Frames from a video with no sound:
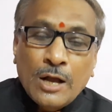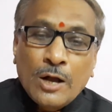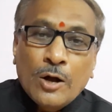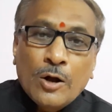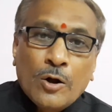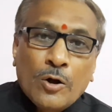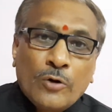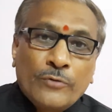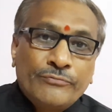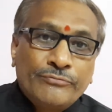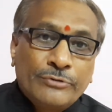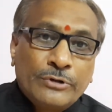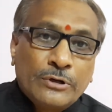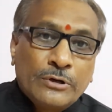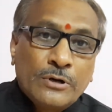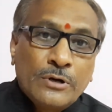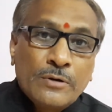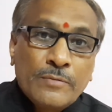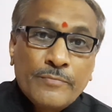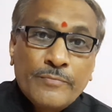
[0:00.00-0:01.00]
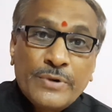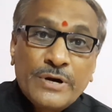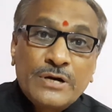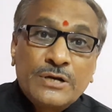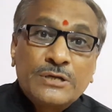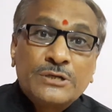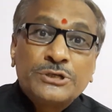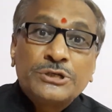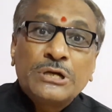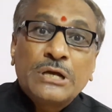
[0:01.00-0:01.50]
of the
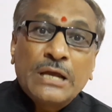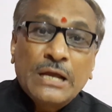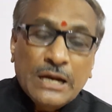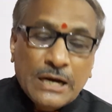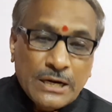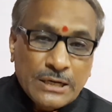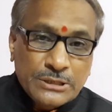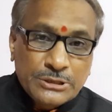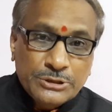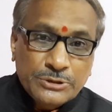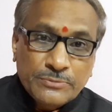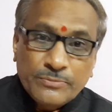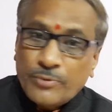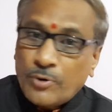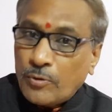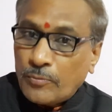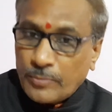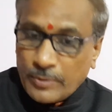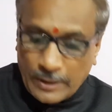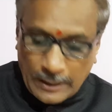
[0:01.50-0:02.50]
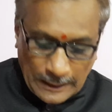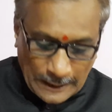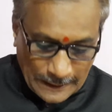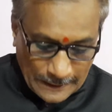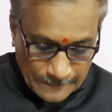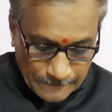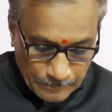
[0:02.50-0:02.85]
British English properly.